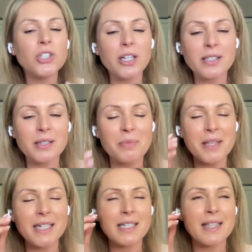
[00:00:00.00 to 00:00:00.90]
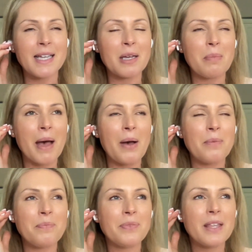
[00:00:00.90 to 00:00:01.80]
Just something to think
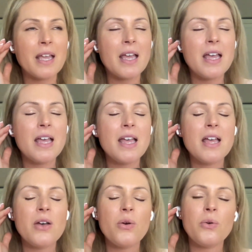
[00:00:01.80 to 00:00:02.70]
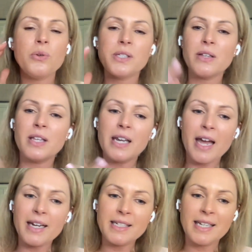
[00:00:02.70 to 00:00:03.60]
about. Also, the
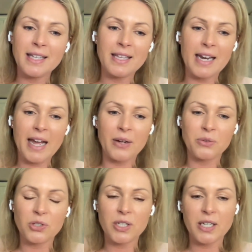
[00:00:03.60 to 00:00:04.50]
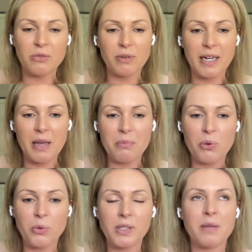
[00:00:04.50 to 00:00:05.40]
lighting in the lounge is really
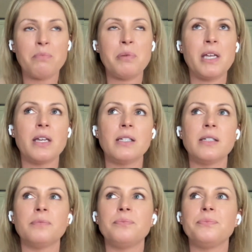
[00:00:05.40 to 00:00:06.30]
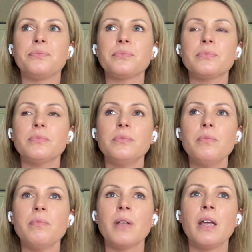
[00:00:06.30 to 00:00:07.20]
important, because
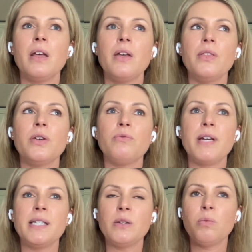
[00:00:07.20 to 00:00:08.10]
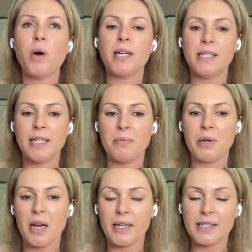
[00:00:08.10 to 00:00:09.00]
the reason why dim
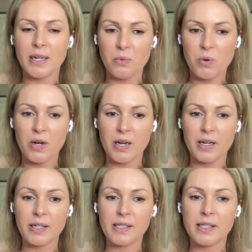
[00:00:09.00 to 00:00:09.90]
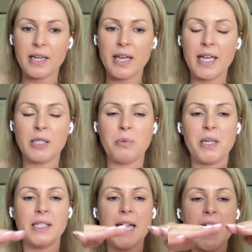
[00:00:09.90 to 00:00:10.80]
lighting works is
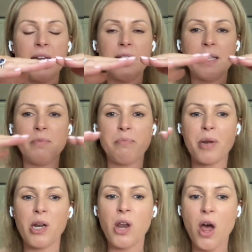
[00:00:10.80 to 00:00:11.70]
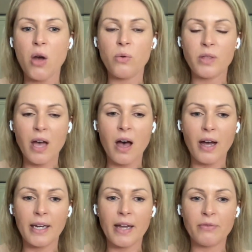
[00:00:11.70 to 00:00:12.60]
because anything below the
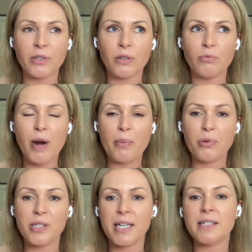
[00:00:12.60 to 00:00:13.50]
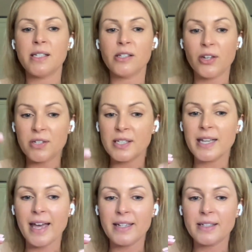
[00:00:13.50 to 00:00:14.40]
eye level represents
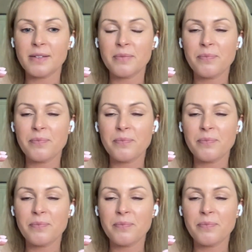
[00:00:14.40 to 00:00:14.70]
sunset.